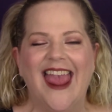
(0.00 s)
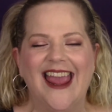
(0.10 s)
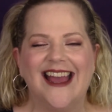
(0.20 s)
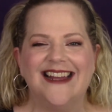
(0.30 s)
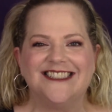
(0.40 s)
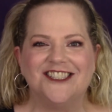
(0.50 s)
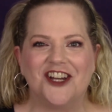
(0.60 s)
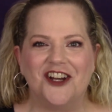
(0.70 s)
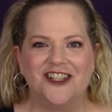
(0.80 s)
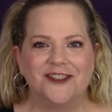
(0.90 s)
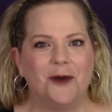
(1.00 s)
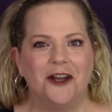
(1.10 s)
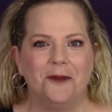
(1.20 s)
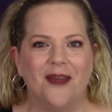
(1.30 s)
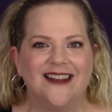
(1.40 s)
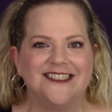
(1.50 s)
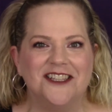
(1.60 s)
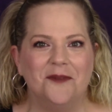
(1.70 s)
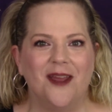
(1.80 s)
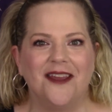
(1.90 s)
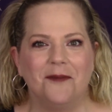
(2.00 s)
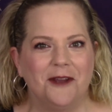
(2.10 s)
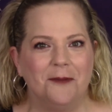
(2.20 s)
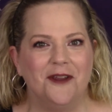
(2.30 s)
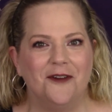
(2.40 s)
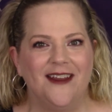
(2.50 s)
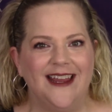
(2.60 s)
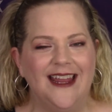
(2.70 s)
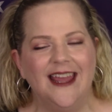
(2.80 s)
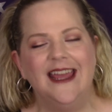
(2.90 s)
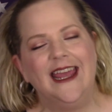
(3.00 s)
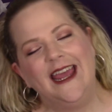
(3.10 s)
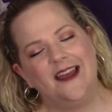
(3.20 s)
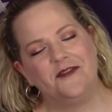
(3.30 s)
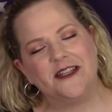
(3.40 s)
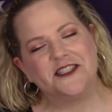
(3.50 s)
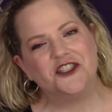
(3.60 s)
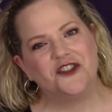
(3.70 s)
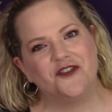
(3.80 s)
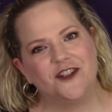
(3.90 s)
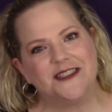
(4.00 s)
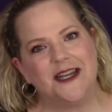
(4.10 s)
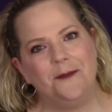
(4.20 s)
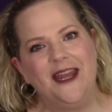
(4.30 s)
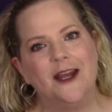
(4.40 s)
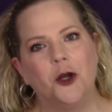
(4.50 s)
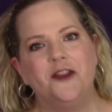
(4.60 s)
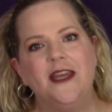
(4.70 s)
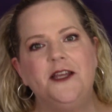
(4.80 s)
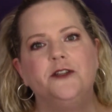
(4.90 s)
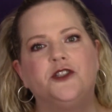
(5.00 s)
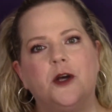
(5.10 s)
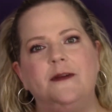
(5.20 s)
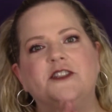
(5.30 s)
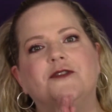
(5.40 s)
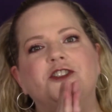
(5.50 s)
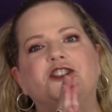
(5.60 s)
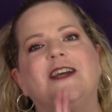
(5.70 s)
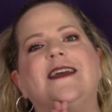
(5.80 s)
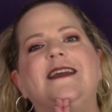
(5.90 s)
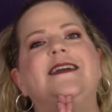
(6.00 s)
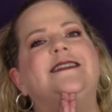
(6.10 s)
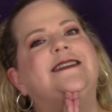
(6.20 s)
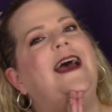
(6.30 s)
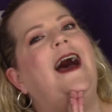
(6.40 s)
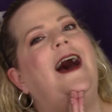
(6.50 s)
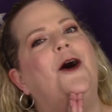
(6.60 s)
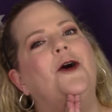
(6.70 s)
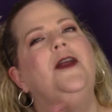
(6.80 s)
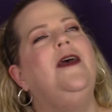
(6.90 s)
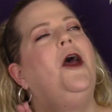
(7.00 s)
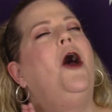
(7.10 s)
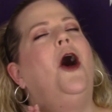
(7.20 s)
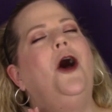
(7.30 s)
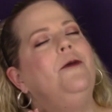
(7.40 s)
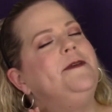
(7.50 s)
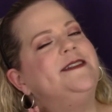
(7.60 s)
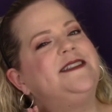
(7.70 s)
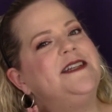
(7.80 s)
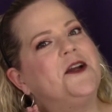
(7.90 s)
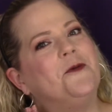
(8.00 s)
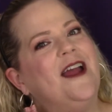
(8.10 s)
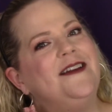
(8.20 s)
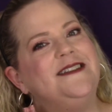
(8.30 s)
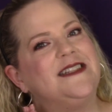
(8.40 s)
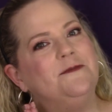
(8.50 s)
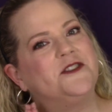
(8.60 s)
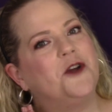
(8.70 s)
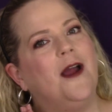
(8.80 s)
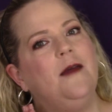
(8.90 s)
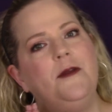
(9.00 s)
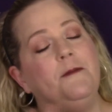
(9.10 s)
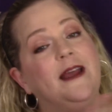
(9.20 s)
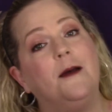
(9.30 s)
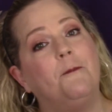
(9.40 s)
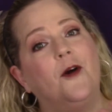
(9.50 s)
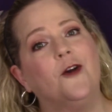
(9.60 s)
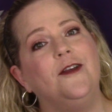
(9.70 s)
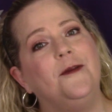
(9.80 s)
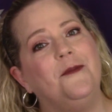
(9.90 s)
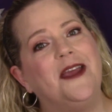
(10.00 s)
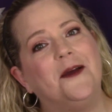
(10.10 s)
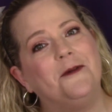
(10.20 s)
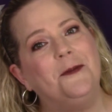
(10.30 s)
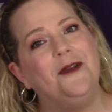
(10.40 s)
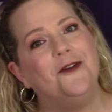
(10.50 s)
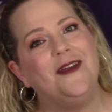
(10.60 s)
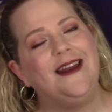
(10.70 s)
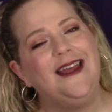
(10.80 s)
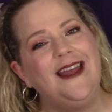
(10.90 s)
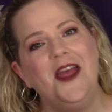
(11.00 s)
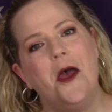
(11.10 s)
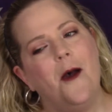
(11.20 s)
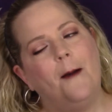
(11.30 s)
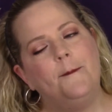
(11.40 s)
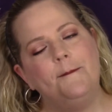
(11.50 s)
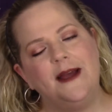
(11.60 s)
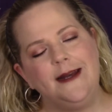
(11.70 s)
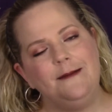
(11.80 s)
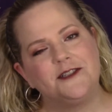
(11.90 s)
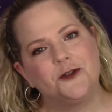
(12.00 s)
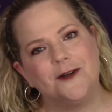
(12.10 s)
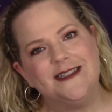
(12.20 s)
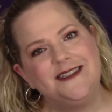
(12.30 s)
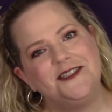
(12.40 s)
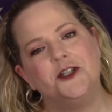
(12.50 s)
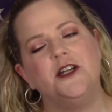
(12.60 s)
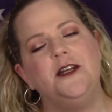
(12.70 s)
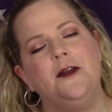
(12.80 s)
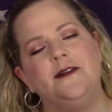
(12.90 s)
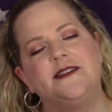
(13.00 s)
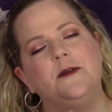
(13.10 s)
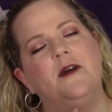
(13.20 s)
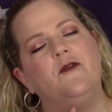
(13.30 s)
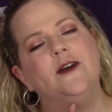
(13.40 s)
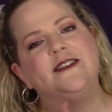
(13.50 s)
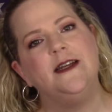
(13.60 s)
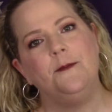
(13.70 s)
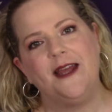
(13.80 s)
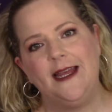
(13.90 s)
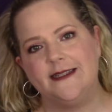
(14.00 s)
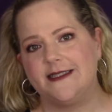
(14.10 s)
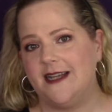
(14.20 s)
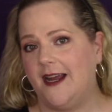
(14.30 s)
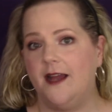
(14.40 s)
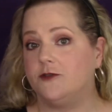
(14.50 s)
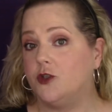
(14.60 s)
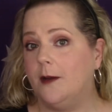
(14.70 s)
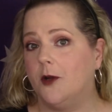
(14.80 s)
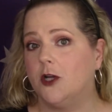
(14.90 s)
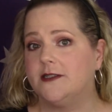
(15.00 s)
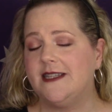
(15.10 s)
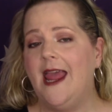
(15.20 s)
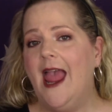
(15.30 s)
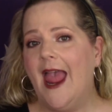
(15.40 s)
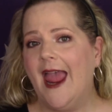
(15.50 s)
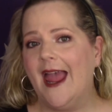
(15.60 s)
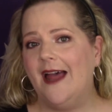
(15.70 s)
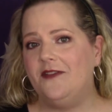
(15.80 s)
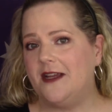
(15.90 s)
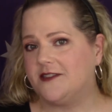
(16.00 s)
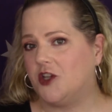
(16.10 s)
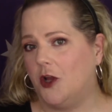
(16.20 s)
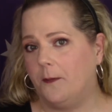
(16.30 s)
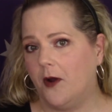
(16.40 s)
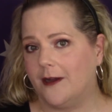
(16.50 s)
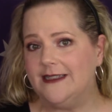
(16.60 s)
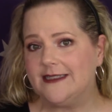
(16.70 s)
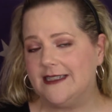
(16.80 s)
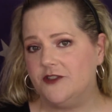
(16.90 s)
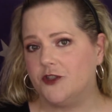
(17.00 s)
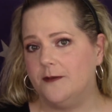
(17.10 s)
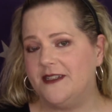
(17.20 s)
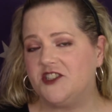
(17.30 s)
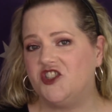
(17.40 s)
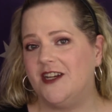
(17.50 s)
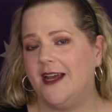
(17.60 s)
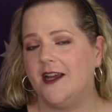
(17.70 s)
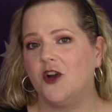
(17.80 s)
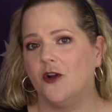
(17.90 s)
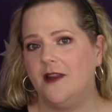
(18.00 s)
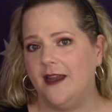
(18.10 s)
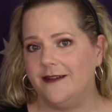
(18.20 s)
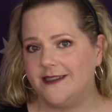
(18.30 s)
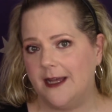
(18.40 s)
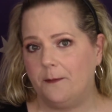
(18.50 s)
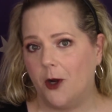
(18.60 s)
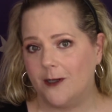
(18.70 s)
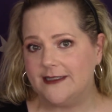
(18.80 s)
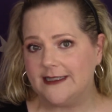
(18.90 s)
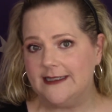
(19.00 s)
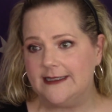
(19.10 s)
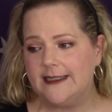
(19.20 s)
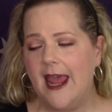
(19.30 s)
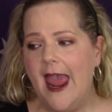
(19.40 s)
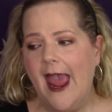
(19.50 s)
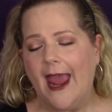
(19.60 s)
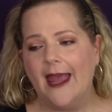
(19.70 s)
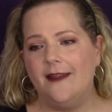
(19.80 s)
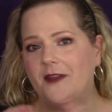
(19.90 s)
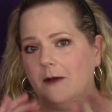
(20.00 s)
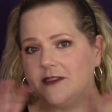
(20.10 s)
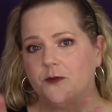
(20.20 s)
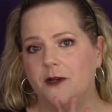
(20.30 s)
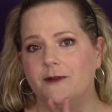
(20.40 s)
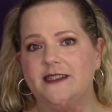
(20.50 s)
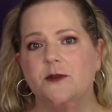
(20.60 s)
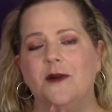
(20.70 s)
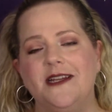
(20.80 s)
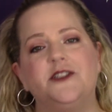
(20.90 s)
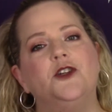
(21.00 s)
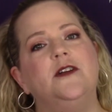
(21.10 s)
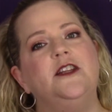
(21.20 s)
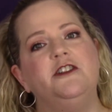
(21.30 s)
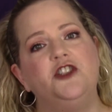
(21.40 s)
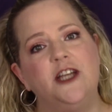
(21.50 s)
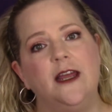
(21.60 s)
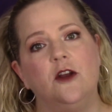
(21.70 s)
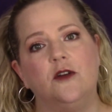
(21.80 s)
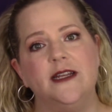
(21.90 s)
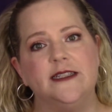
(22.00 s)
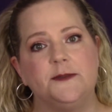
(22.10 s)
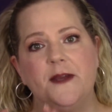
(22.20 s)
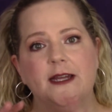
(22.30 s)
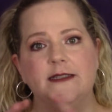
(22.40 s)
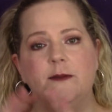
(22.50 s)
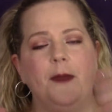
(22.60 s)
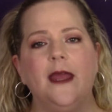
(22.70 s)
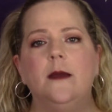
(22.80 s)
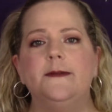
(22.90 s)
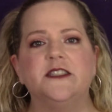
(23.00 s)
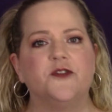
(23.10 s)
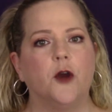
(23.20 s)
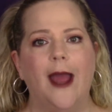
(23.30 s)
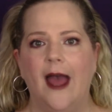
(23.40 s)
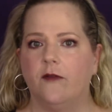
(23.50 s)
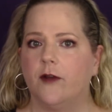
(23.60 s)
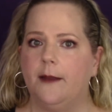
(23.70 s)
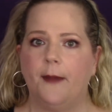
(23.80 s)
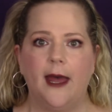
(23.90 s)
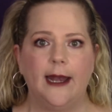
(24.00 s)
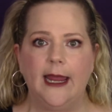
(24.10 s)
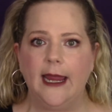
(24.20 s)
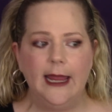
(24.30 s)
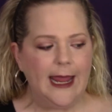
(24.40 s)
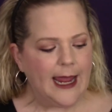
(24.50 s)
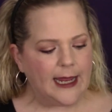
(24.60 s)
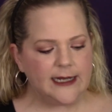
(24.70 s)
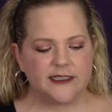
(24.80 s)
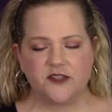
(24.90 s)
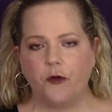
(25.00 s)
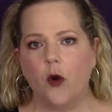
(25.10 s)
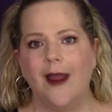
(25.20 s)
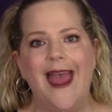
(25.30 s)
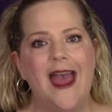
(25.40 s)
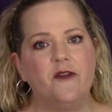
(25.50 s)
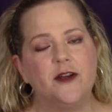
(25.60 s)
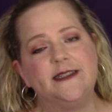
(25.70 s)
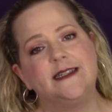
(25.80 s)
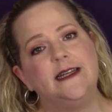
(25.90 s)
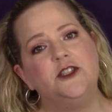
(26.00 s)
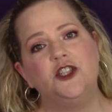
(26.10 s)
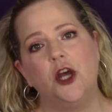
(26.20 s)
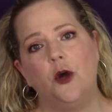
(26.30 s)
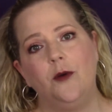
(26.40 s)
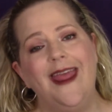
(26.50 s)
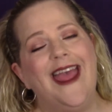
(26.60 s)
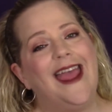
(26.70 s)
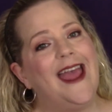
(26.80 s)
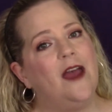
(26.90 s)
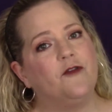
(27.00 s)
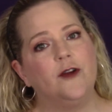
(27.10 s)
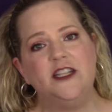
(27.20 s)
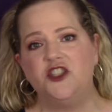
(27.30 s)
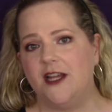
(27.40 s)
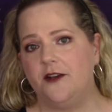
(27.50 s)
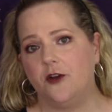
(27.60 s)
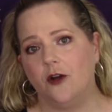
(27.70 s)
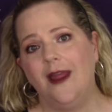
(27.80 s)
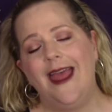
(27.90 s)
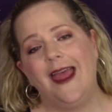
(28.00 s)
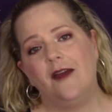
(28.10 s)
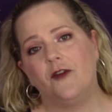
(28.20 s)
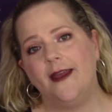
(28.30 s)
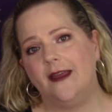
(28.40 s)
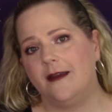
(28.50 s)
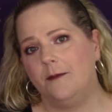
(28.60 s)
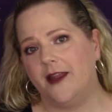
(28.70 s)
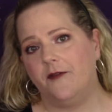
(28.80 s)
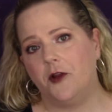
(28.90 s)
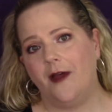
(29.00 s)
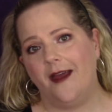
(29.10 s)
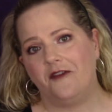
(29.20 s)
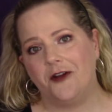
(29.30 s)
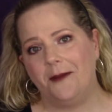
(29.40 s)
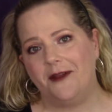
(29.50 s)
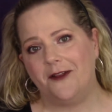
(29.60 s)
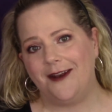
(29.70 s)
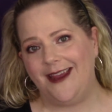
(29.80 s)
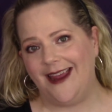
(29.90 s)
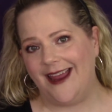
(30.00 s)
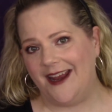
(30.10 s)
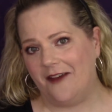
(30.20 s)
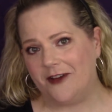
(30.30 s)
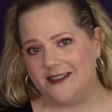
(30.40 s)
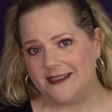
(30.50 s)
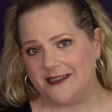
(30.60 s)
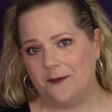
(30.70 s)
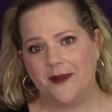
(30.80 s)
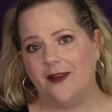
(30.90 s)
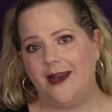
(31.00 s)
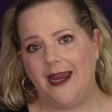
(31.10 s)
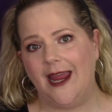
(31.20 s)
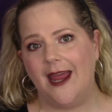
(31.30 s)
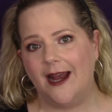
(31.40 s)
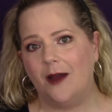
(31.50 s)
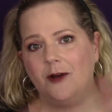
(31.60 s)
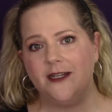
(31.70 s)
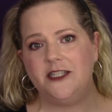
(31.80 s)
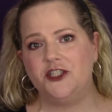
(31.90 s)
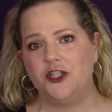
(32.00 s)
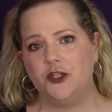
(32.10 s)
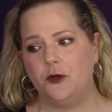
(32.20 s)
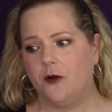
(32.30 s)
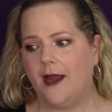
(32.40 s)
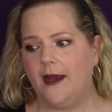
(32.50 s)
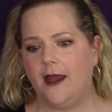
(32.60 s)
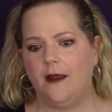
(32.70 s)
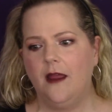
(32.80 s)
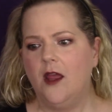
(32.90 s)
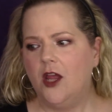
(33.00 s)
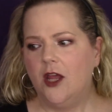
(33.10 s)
Hey guys and dolls, welcome back to the makeup community. If this is your first time here, thank you so much for checking us out. Hope you stick around and subscribe and become part of the makeup community. My name's Chris. You're going to notice in my voice and in my hands that I have tremors, and that's called Parkinson's syndrome. It's genetic early onset Parkinson's, and that was one reason why I started the channel, is because makeup is for everybody. It is for every skin tone, every gender, every income level, every ability, and every disability. And I wanted to create a,